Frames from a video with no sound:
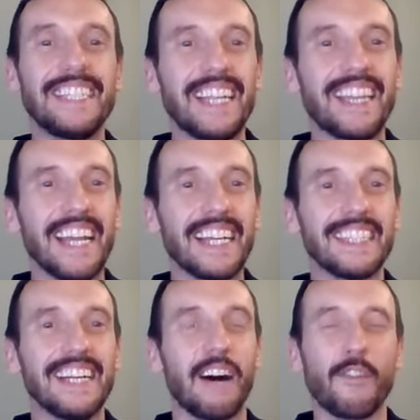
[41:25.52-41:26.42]
This is the thing,
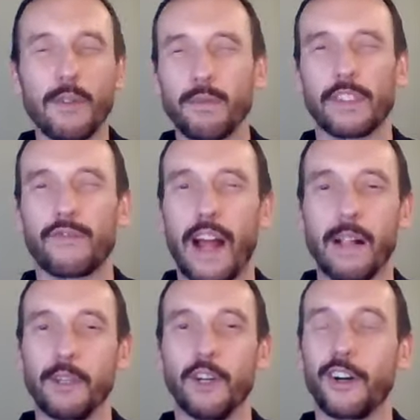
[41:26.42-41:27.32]
isn't it? I've always wanted
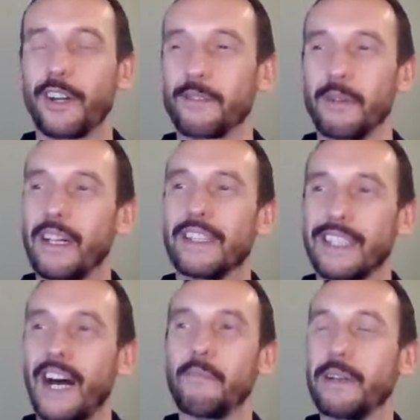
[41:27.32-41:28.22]
Real Mallorca as well.
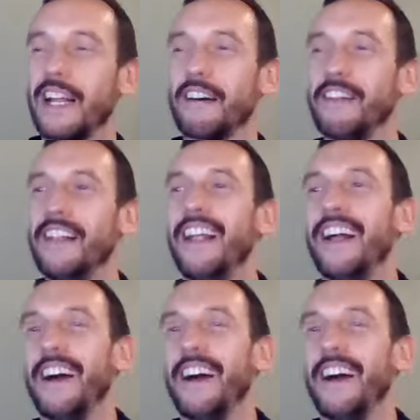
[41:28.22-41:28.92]
That'd be a laugh.